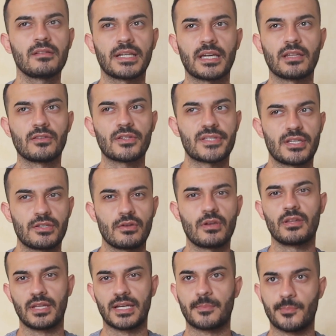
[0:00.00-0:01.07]
Like, it looks like you
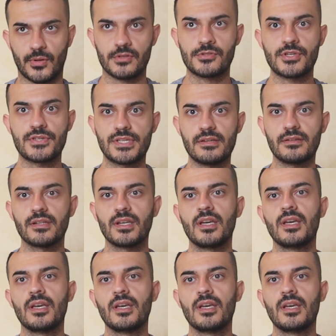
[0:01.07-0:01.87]
can like purchase it.